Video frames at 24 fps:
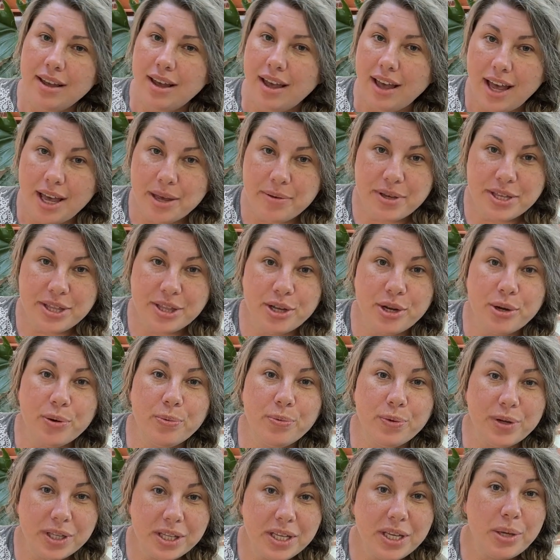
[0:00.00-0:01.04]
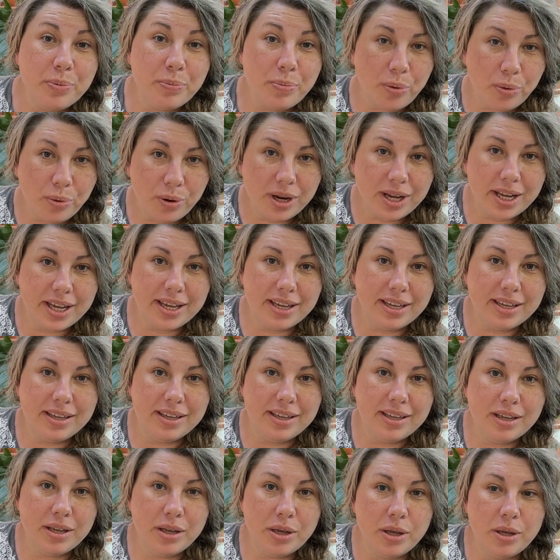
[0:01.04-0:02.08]
I mean, they're really important
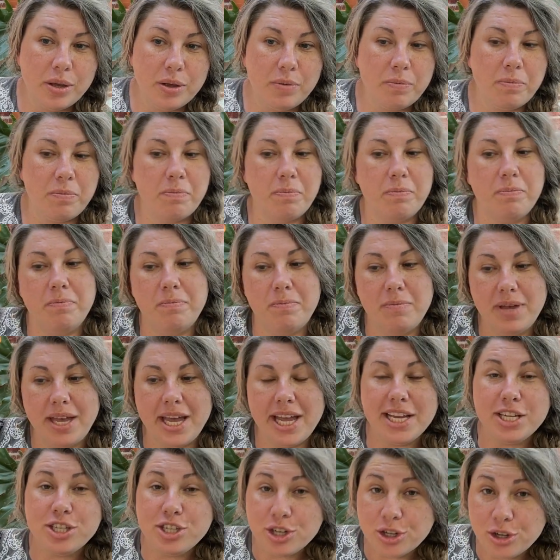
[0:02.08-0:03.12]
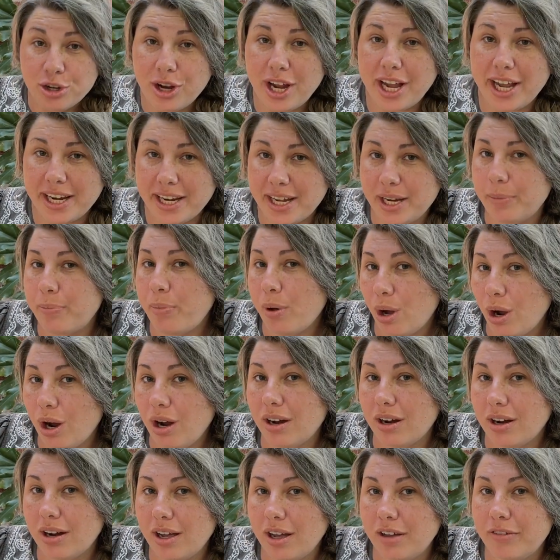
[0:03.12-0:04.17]
integrated
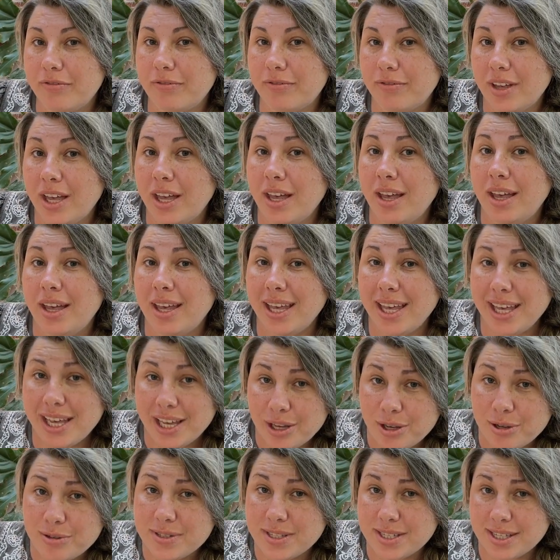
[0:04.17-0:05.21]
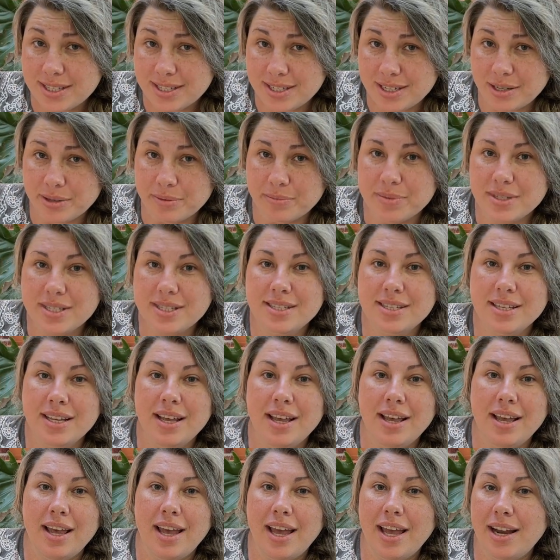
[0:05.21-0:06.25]
part of ecosystems
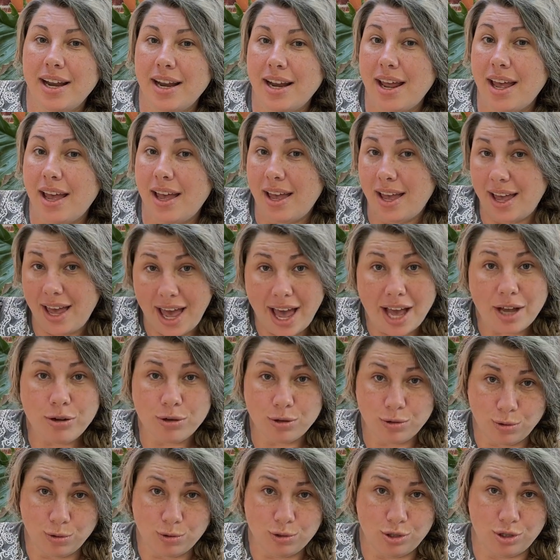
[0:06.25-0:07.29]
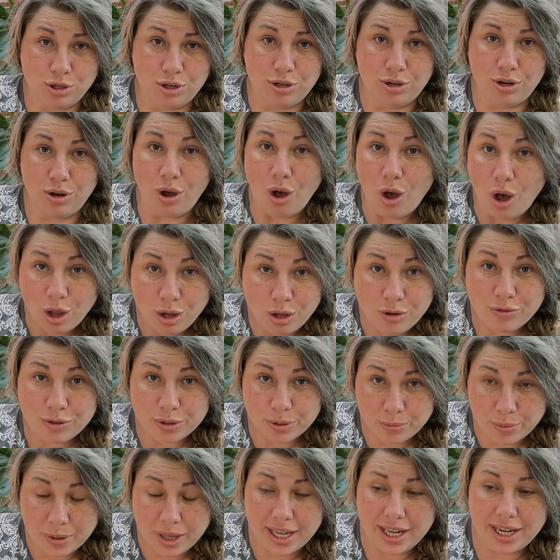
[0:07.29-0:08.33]
and agriculture all over the
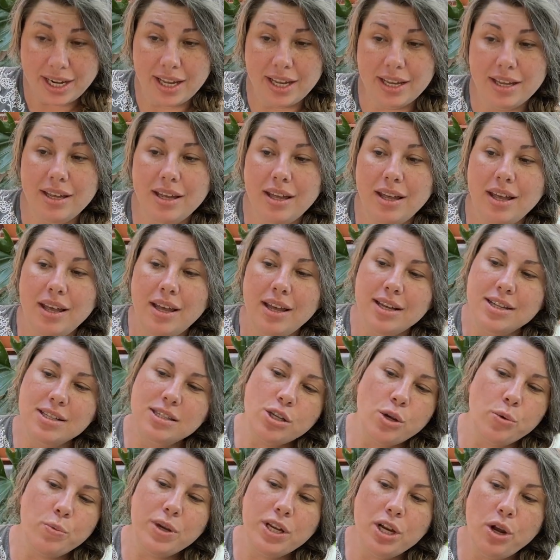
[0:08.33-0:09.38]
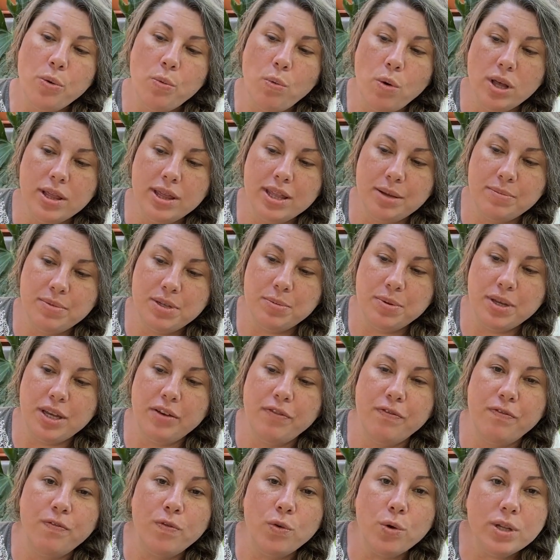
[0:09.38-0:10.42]
planet. And so we don't want them to be
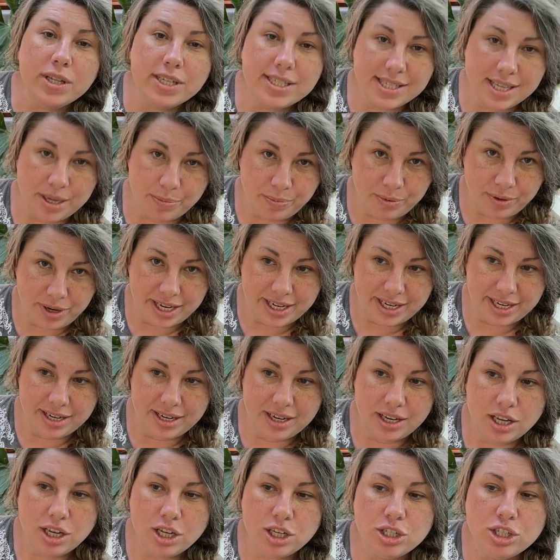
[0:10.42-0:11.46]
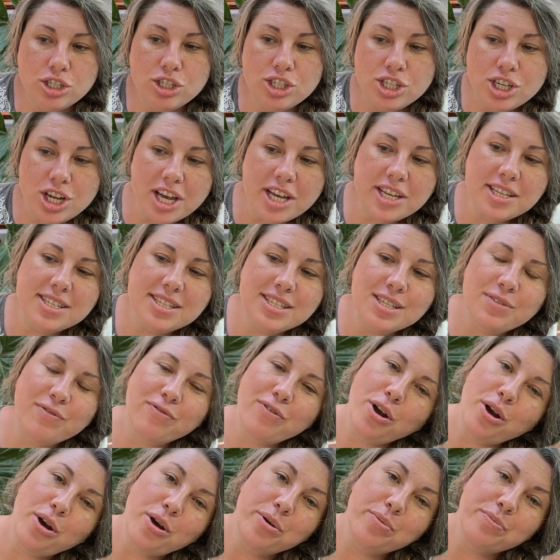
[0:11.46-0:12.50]
fully separated just
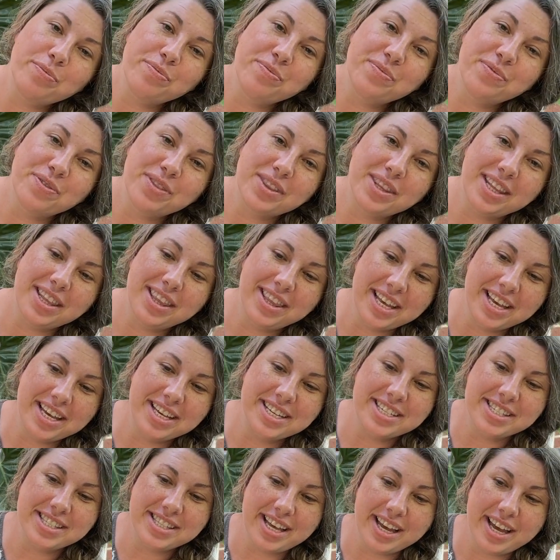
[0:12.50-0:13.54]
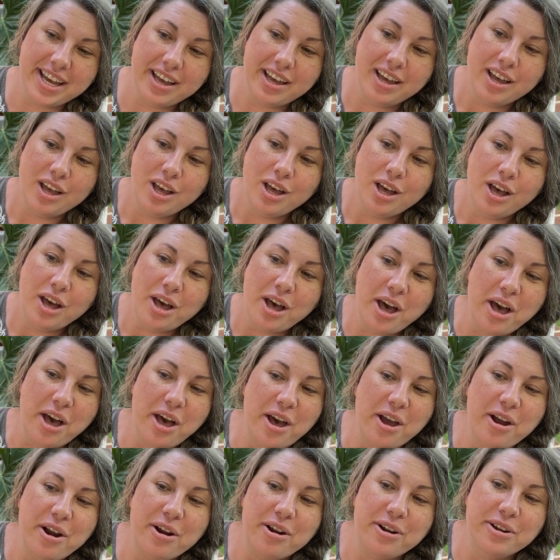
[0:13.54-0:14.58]
from the things that
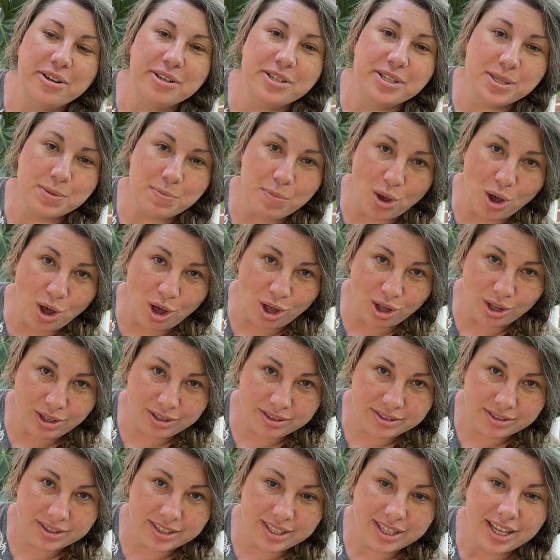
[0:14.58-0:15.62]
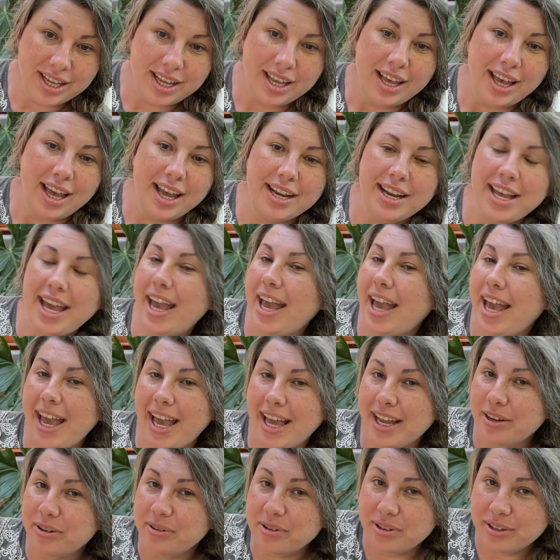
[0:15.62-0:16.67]
are small and can't
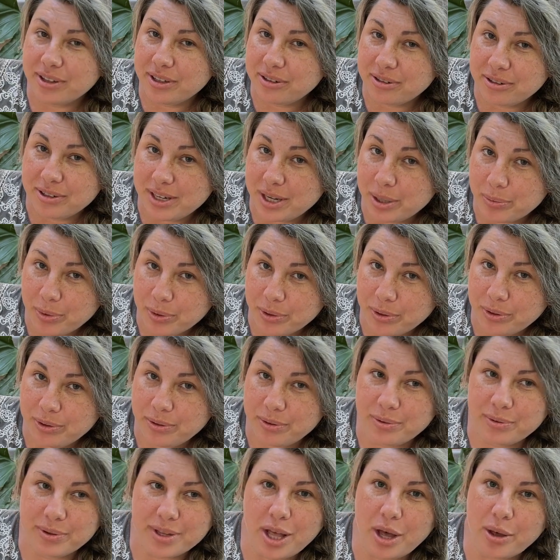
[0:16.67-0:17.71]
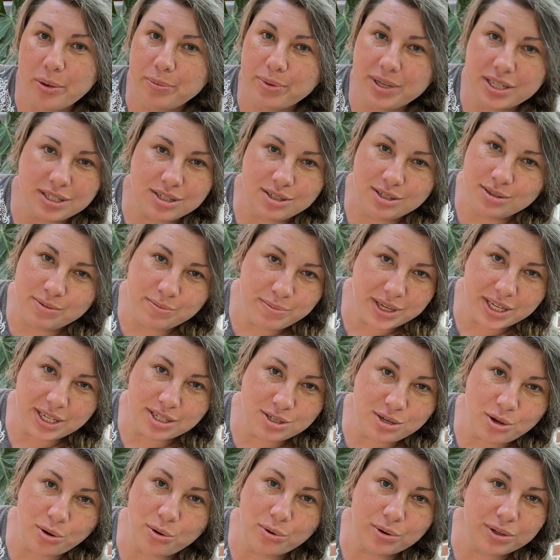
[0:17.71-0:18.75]
handle a little nibble without being
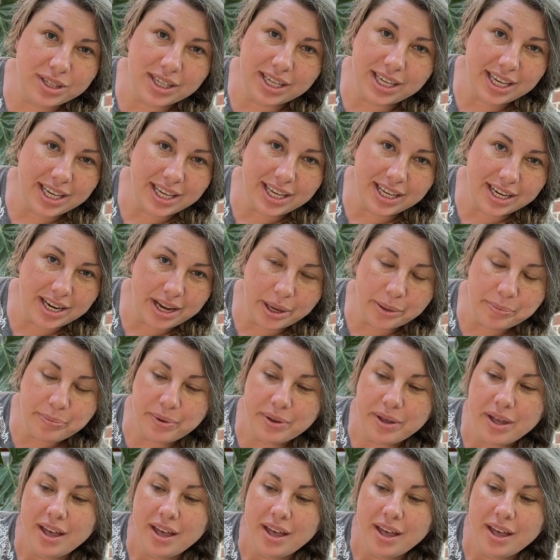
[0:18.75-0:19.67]
totally eaten up.